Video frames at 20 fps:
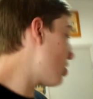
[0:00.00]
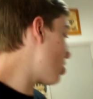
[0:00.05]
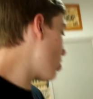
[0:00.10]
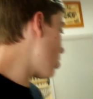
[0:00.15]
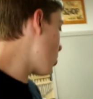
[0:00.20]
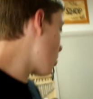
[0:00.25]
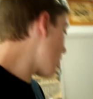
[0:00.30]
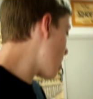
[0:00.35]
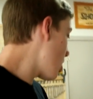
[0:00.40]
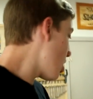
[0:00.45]

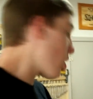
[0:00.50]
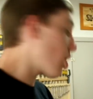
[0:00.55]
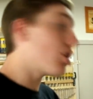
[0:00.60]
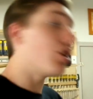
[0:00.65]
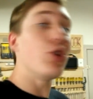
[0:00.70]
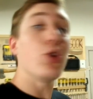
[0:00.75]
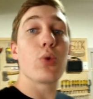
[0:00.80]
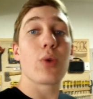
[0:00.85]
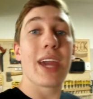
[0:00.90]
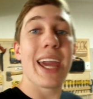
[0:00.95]
do, or
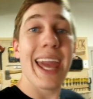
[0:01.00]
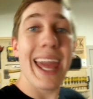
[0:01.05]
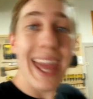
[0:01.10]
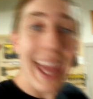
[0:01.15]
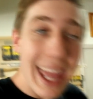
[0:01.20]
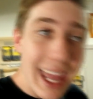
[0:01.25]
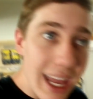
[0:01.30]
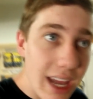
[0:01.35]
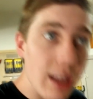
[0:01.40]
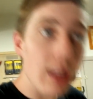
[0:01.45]
you
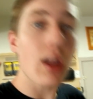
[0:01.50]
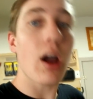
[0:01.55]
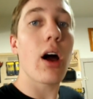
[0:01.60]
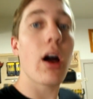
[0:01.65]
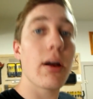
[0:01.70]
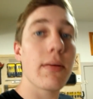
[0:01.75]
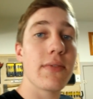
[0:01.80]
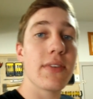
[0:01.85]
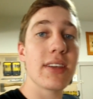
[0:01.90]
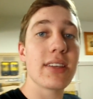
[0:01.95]
can
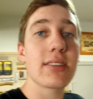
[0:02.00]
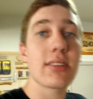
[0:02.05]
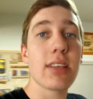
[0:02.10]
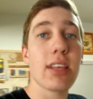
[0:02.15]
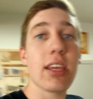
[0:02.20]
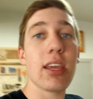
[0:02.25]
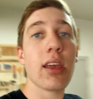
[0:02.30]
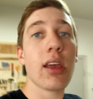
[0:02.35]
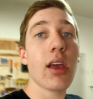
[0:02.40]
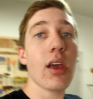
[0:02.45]

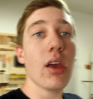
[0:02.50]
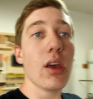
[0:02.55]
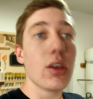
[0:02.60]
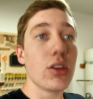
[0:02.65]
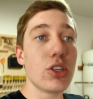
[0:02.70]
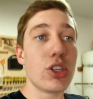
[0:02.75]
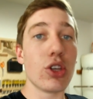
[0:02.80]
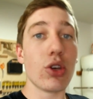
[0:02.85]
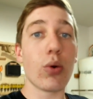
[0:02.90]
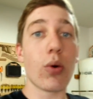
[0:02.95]
obviously
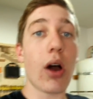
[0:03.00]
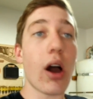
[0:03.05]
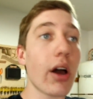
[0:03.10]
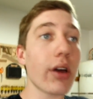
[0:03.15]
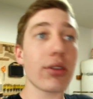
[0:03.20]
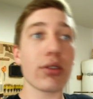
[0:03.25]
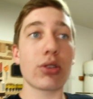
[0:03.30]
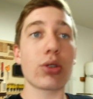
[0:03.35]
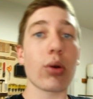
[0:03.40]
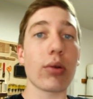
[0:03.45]
do
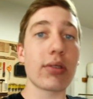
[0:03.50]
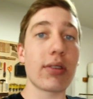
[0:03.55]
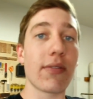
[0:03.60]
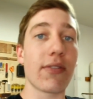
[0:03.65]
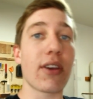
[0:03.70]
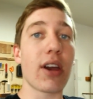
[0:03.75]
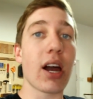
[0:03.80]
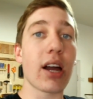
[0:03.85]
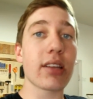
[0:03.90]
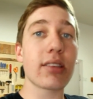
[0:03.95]
other sorts
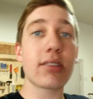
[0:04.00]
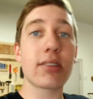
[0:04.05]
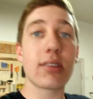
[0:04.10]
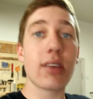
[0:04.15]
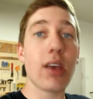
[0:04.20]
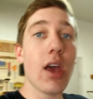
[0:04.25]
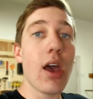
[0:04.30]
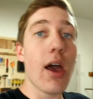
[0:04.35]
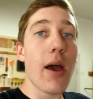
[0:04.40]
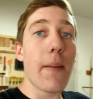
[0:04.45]
of cuts,
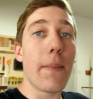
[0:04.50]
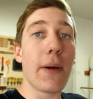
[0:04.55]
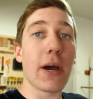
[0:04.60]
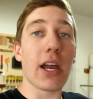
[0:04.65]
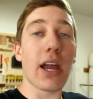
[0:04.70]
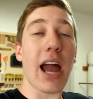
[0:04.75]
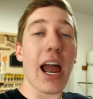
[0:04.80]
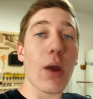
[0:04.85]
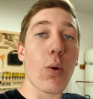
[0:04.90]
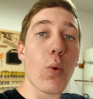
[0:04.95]

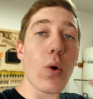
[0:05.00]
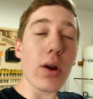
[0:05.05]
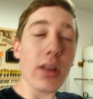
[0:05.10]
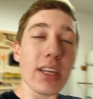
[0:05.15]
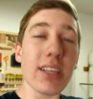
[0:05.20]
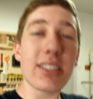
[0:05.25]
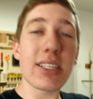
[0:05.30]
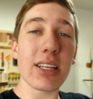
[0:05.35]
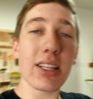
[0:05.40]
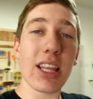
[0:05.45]
but I
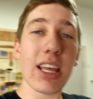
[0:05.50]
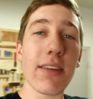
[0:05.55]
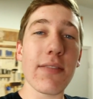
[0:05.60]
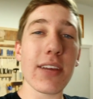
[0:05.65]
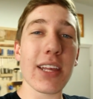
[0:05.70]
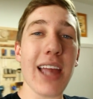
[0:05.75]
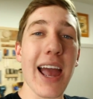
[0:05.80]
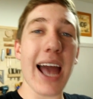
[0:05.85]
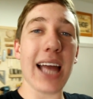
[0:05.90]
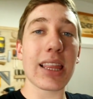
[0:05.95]
wanted to leave
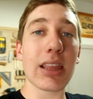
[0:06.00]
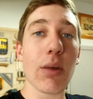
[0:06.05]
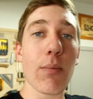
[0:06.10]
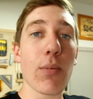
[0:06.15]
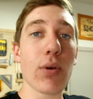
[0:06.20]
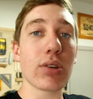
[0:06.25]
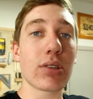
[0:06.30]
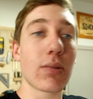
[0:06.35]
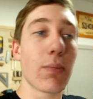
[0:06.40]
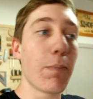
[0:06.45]
it at the
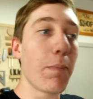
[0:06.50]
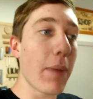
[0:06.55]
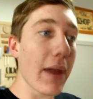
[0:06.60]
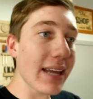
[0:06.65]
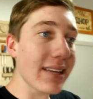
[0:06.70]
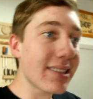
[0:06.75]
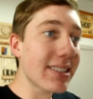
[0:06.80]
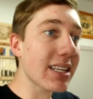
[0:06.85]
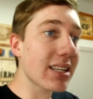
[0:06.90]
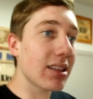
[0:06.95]
most
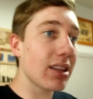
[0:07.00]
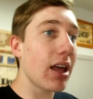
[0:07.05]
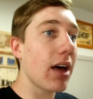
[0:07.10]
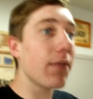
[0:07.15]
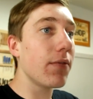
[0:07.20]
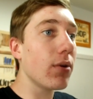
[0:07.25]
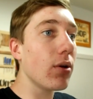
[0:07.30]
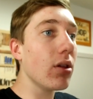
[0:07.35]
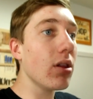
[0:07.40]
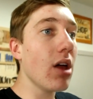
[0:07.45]
basic
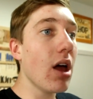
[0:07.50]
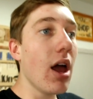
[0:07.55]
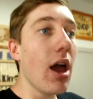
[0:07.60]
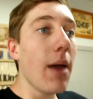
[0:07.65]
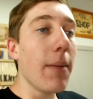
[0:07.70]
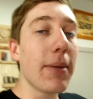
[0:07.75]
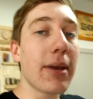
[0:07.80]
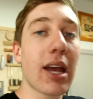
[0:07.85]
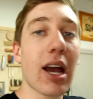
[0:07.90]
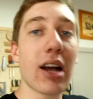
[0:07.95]
level
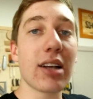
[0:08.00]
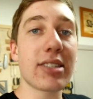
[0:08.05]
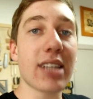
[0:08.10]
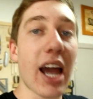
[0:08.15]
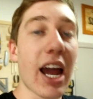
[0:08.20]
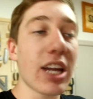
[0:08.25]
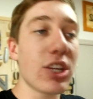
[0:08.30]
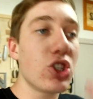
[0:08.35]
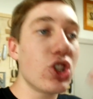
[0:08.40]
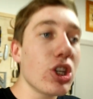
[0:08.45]
because
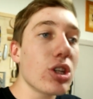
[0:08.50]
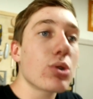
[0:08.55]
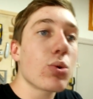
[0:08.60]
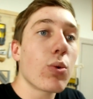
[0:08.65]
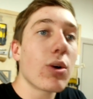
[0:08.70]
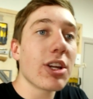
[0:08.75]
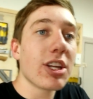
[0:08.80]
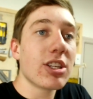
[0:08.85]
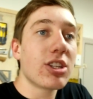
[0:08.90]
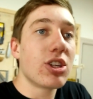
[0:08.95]
I just
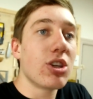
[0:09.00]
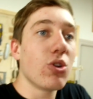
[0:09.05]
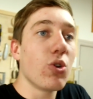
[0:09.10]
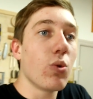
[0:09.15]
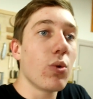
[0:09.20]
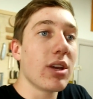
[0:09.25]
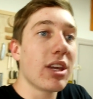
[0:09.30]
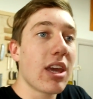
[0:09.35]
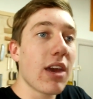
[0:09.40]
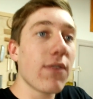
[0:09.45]
wanted
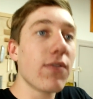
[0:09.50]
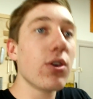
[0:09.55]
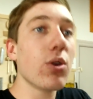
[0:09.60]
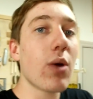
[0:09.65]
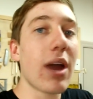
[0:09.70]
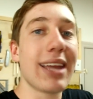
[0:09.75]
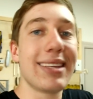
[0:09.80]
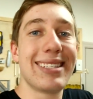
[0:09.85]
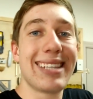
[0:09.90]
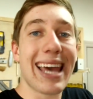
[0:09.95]
to give you
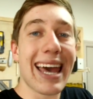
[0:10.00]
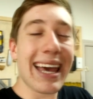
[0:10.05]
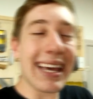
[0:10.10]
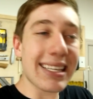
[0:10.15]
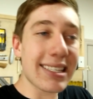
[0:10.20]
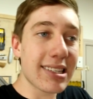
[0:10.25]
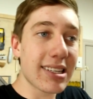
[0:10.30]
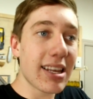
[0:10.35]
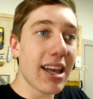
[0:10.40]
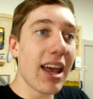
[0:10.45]
a
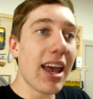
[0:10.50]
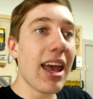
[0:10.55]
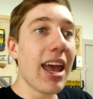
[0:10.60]
test